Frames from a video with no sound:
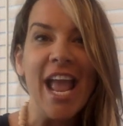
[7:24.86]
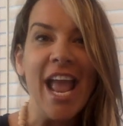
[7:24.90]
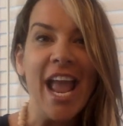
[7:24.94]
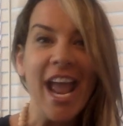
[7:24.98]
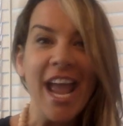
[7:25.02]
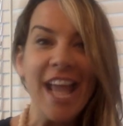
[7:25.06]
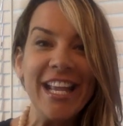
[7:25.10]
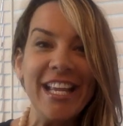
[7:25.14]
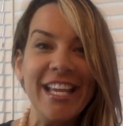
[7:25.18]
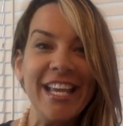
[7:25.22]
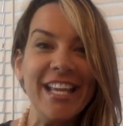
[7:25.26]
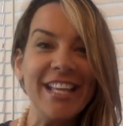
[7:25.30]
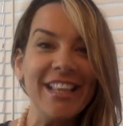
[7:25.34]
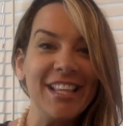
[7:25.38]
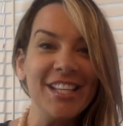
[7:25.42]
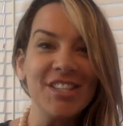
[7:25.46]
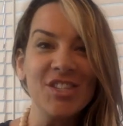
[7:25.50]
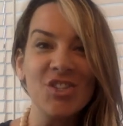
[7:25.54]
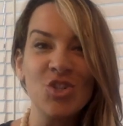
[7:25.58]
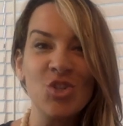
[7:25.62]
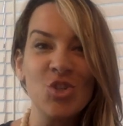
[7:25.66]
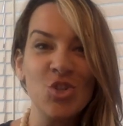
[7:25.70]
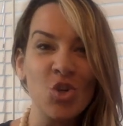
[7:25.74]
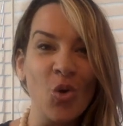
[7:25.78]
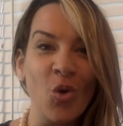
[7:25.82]
and get
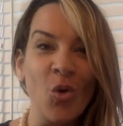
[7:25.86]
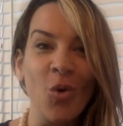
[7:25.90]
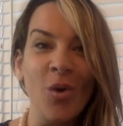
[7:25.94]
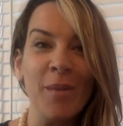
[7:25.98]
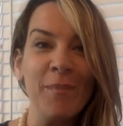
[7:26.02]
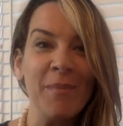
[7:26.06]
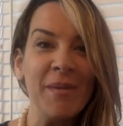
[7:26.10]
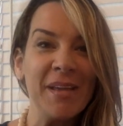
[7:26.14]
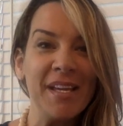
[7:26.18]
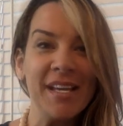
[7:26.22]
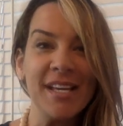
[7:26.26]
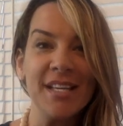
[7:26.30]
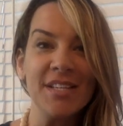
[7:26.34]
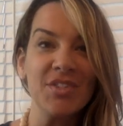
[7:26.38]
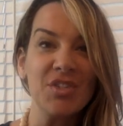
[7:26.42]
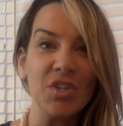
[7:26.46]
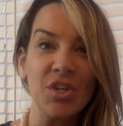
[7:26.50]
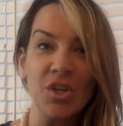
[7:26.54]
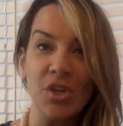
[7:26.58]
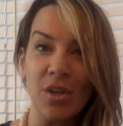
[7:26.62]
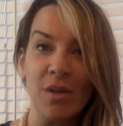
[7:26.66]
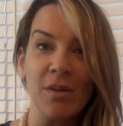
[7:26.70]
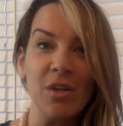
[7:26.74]
this joy because,